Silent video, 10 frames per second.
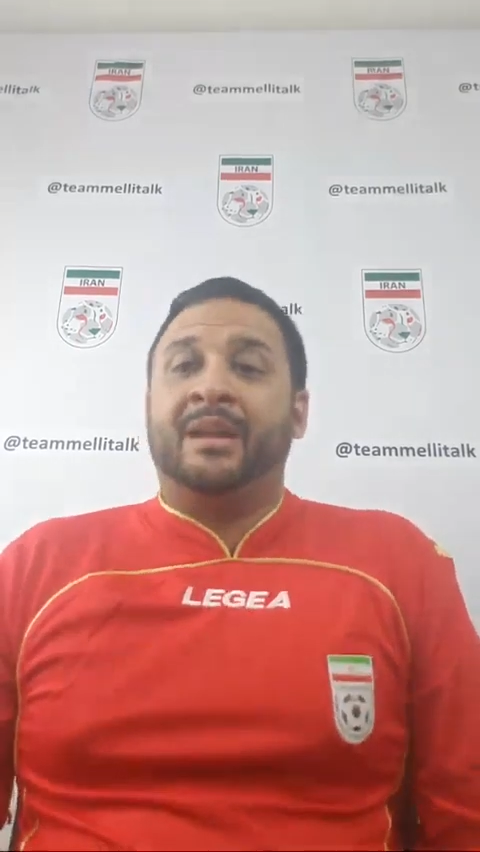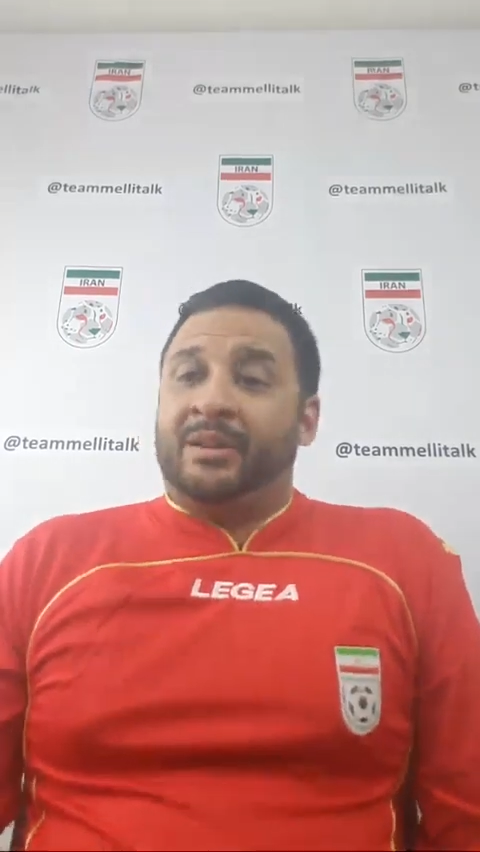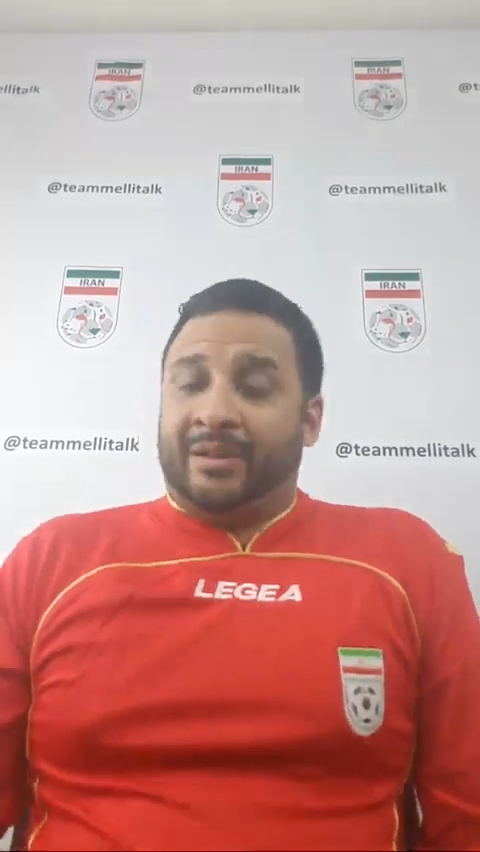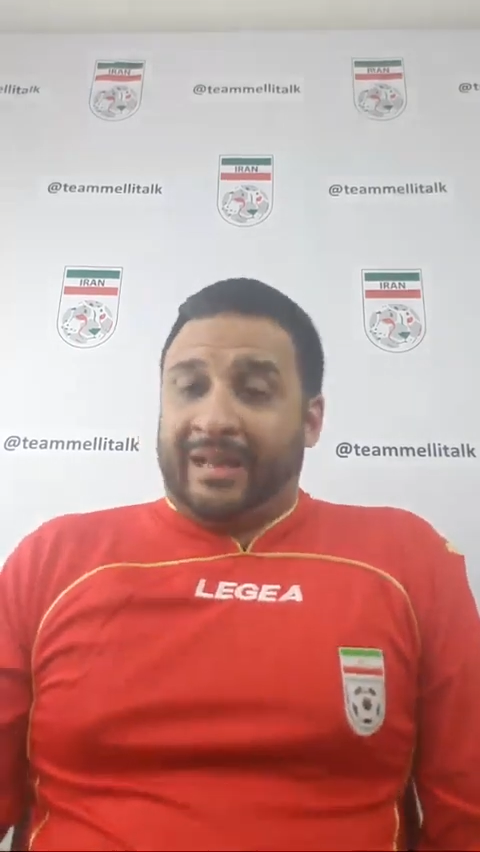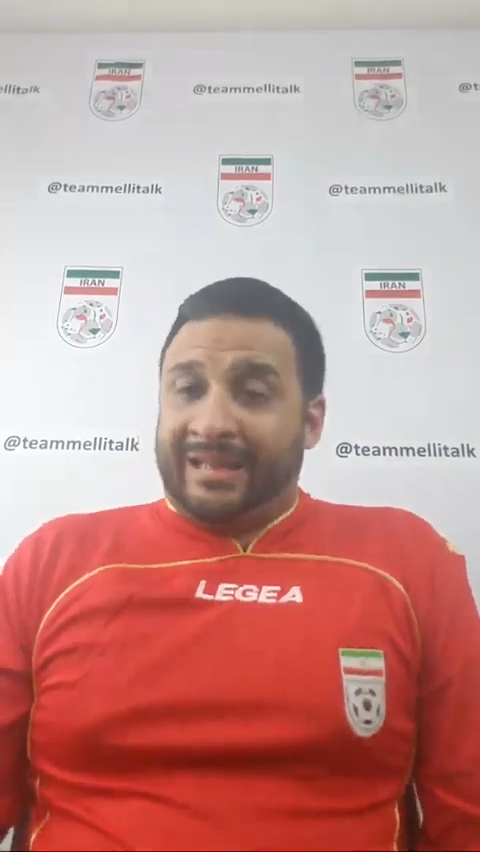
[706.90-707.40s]

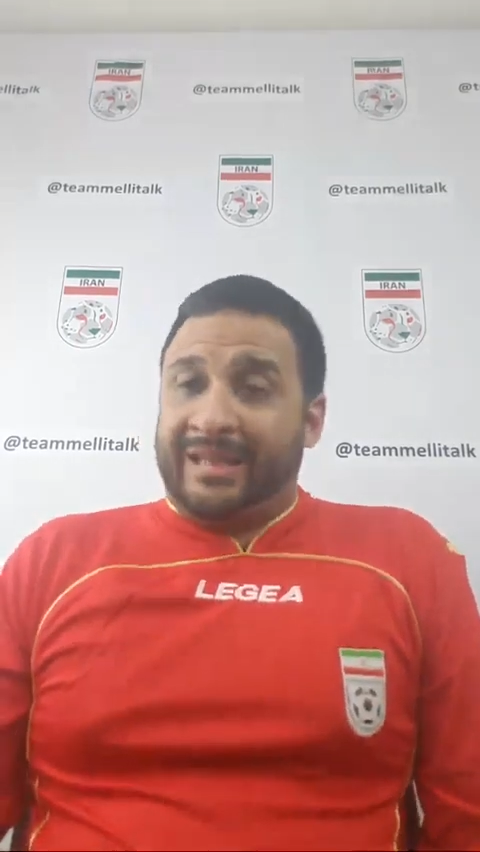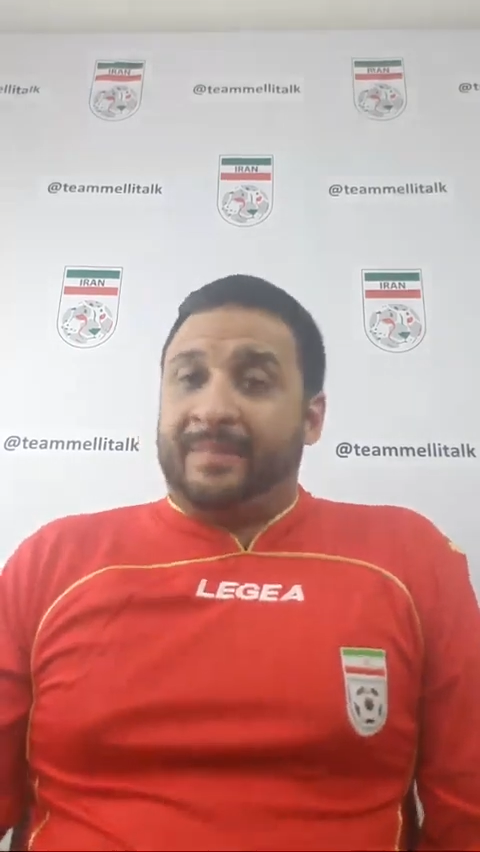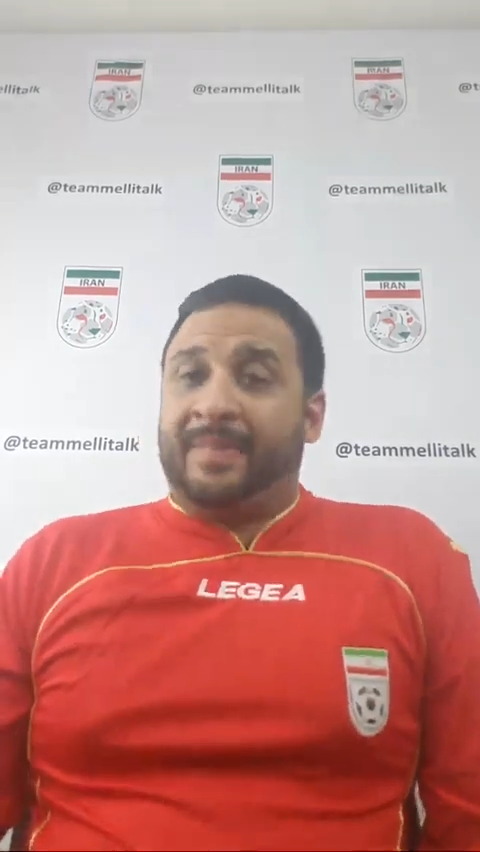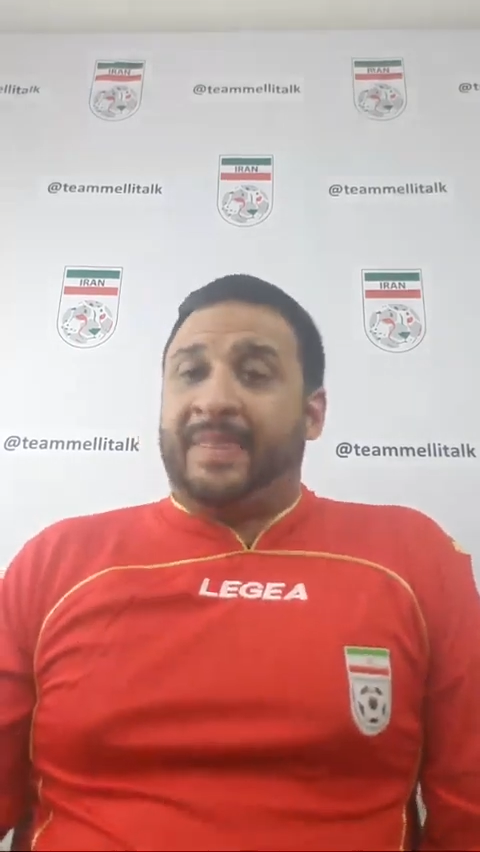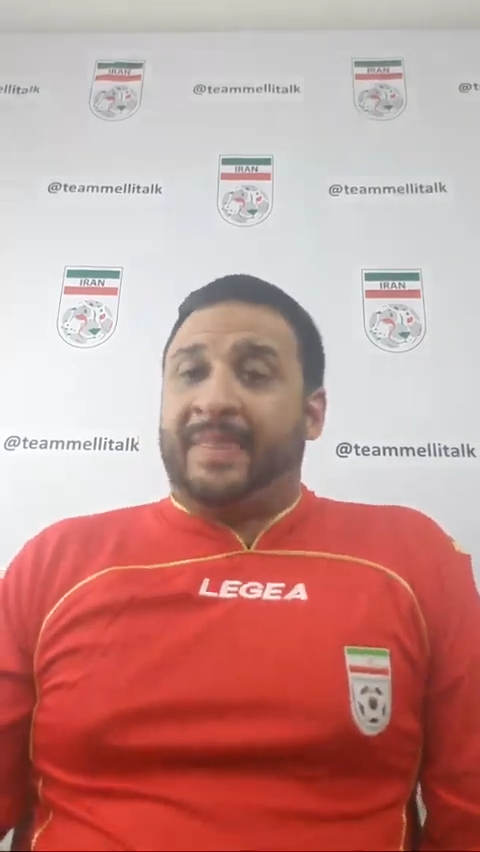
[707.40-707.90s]
So like I
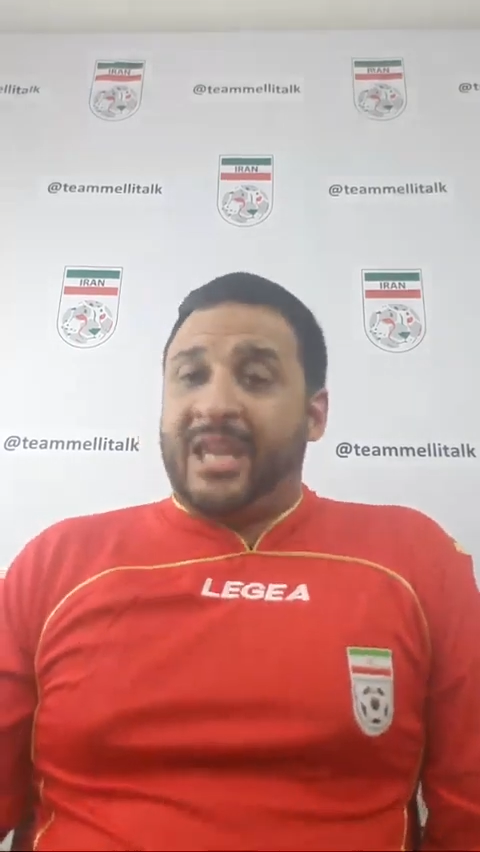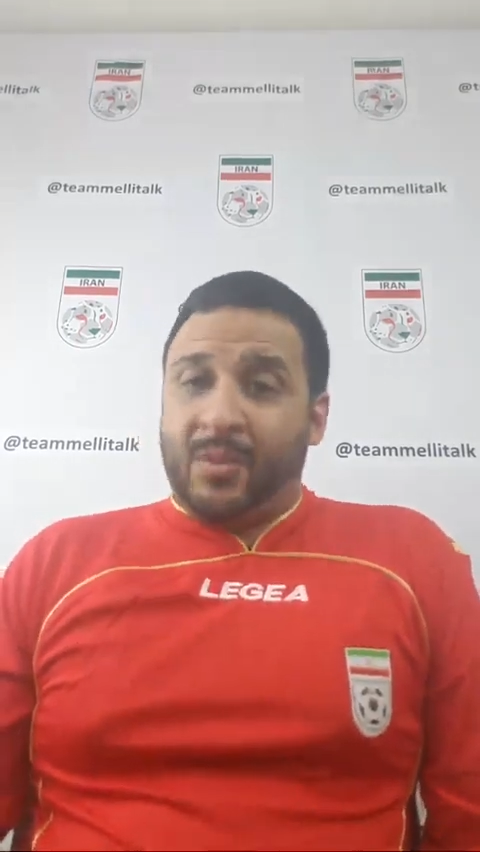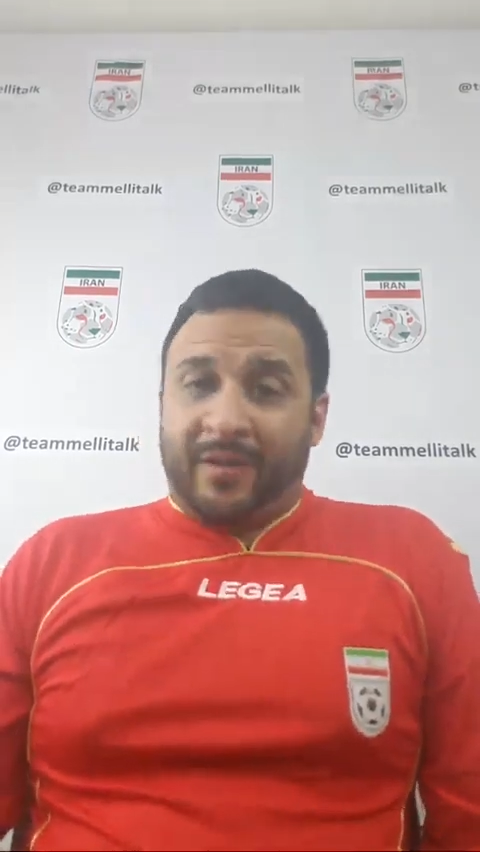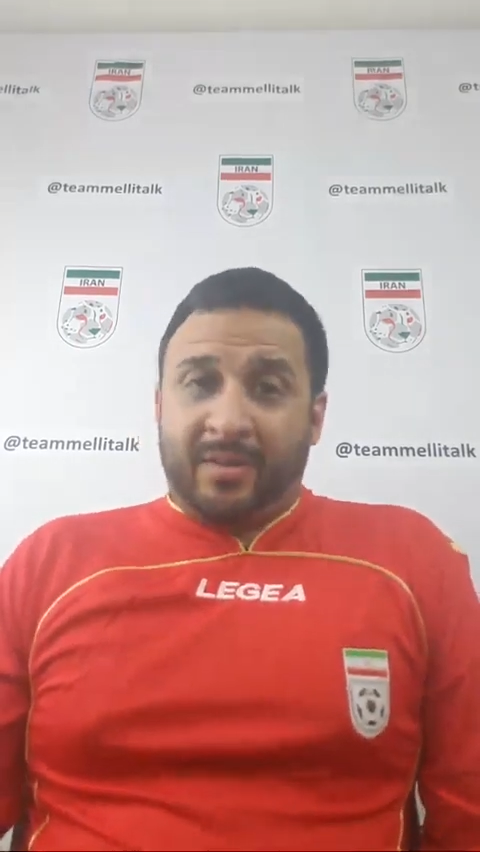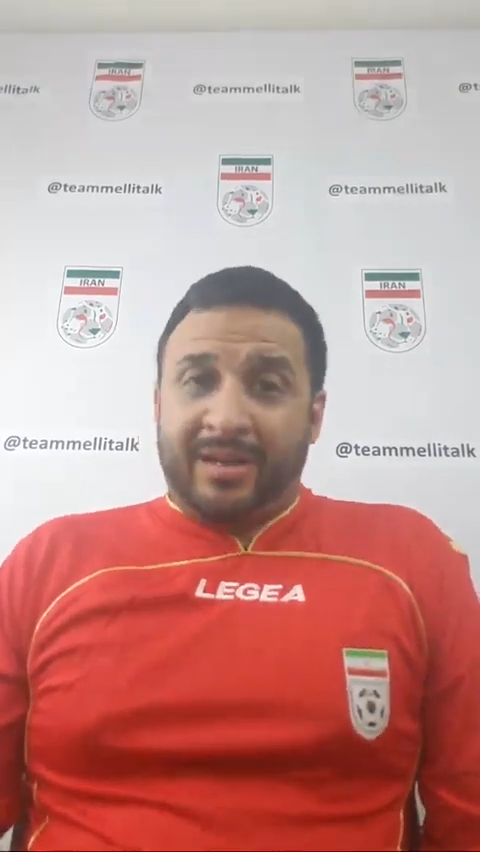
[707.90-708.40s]
said, thank
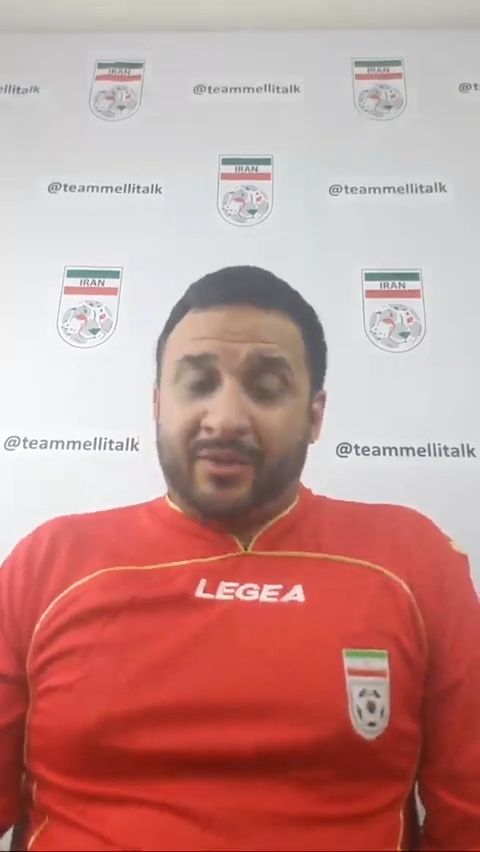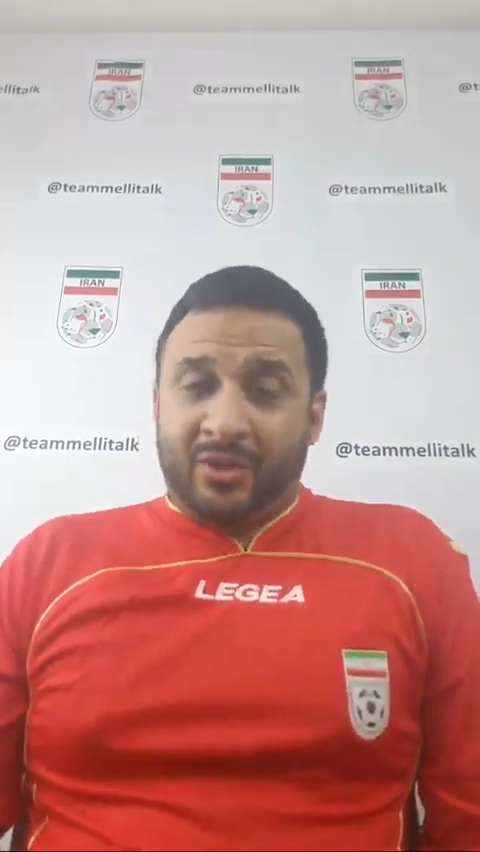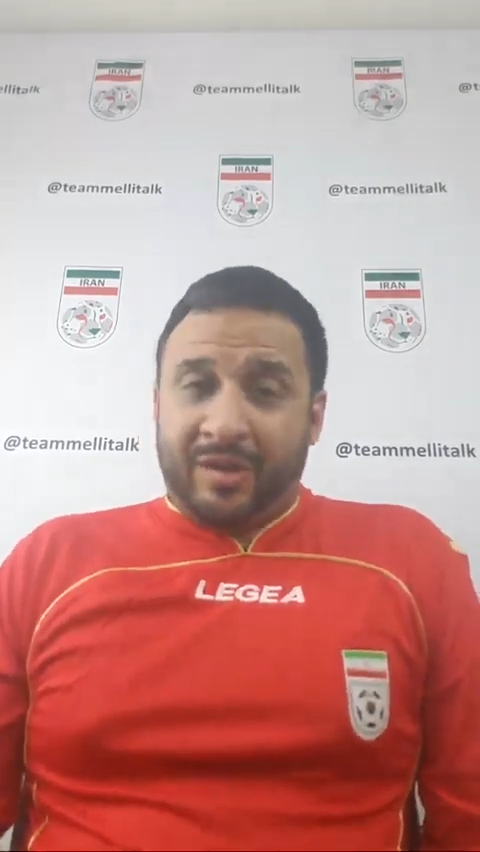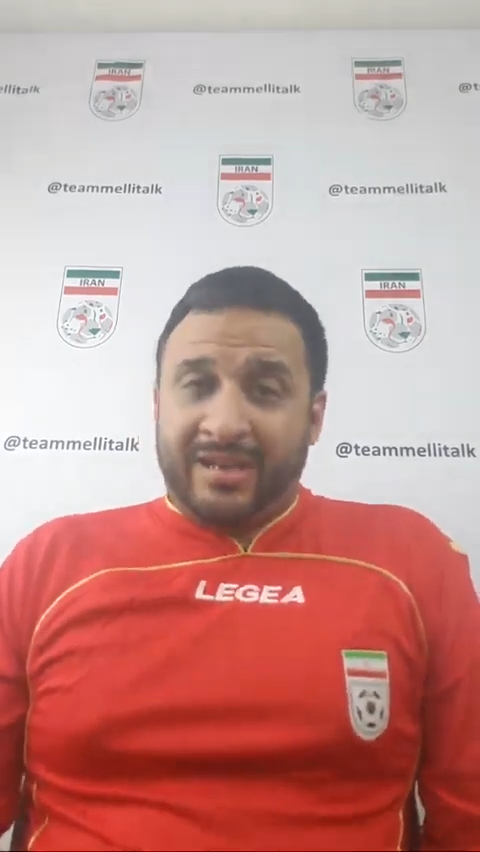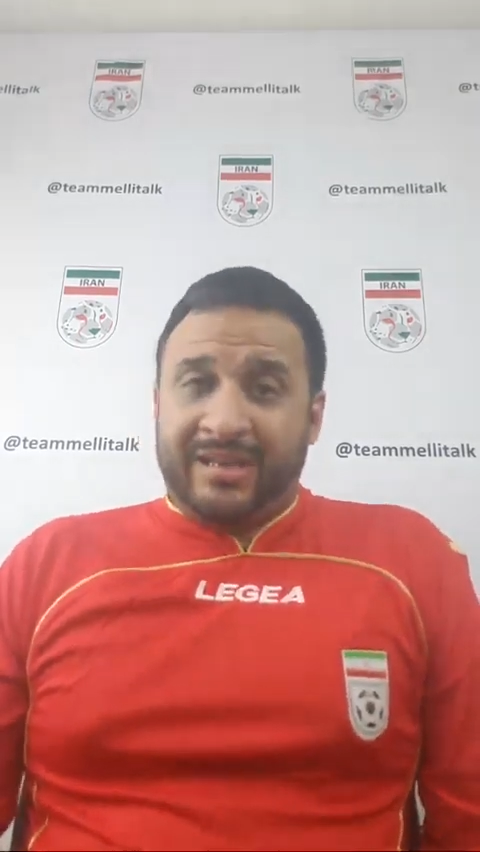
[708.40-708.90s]
you everybody for
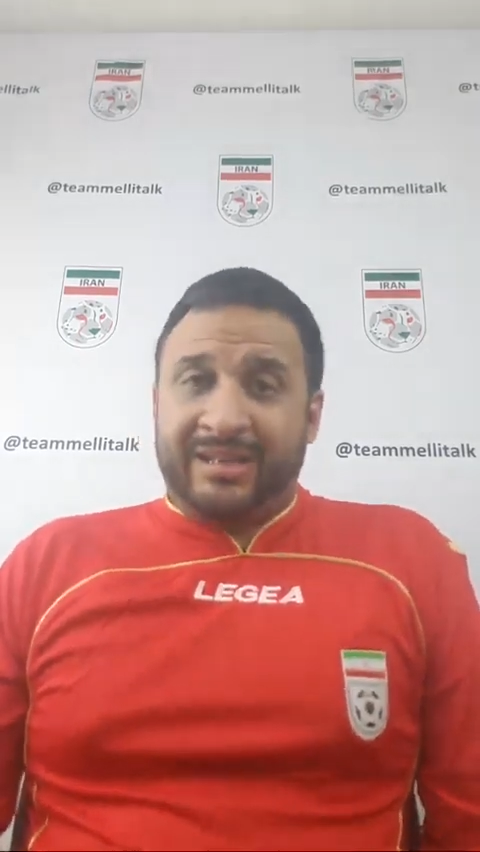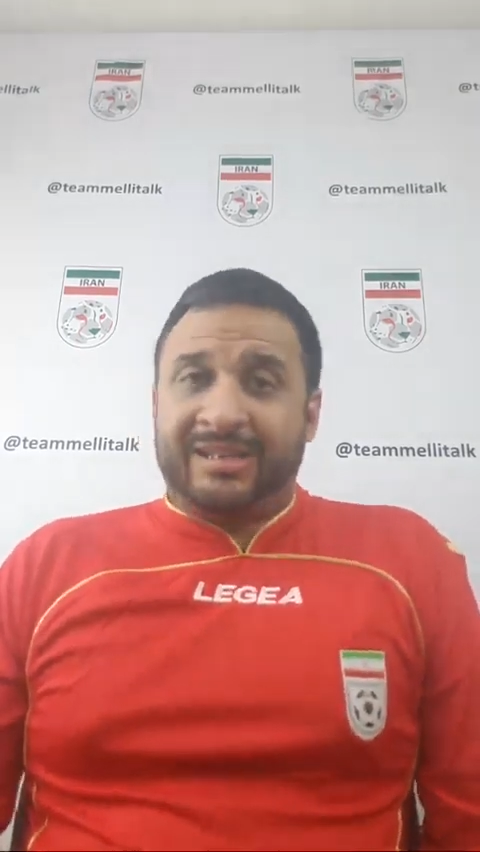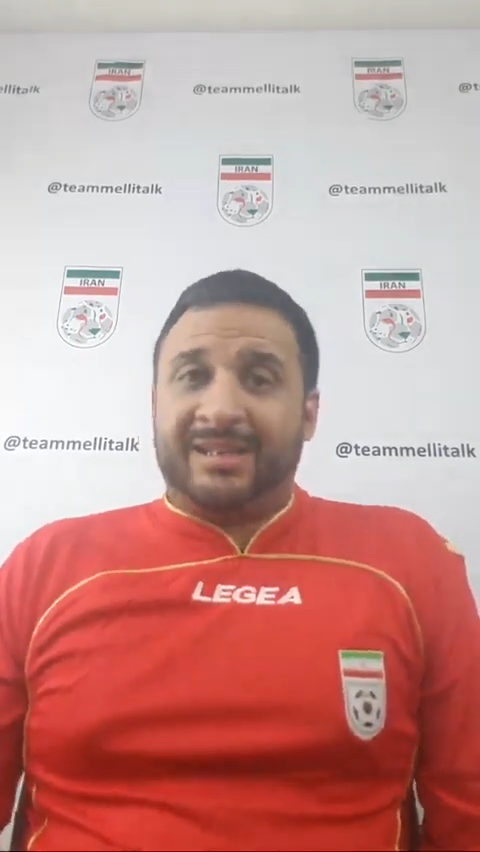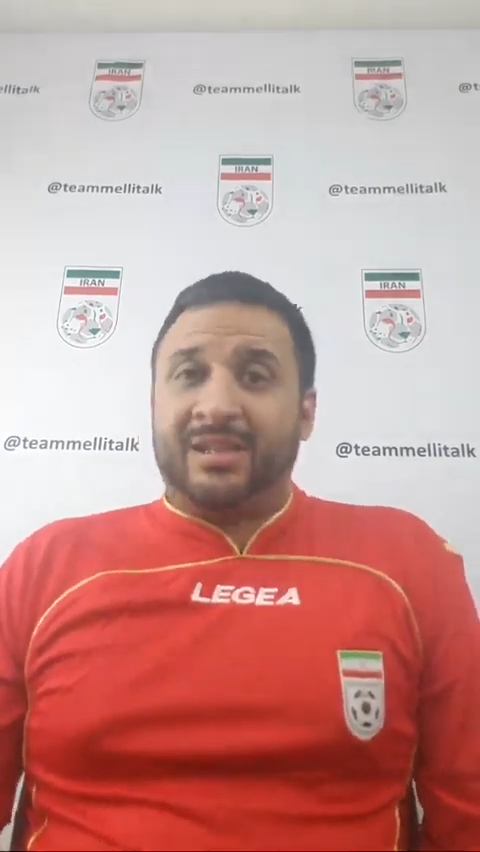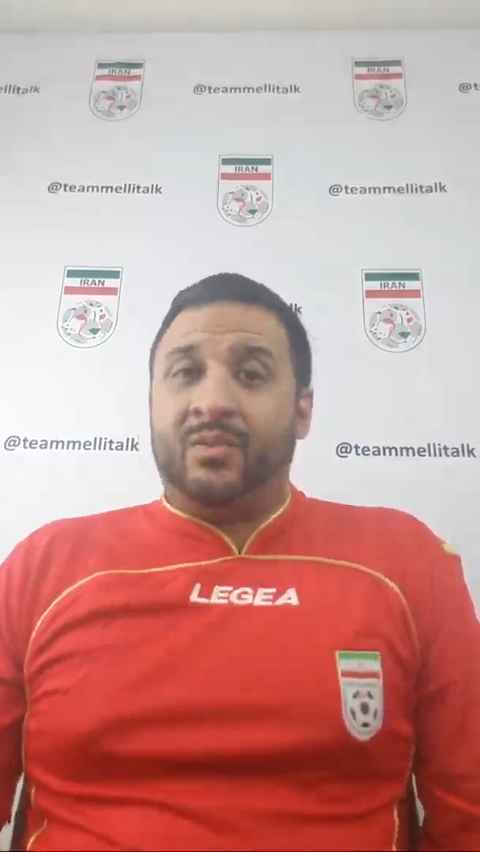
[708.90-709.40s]
joining
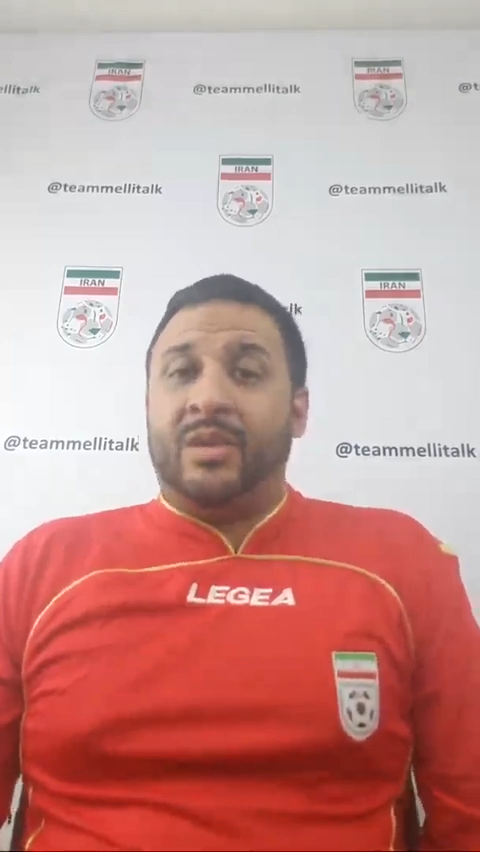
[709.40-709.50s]
us.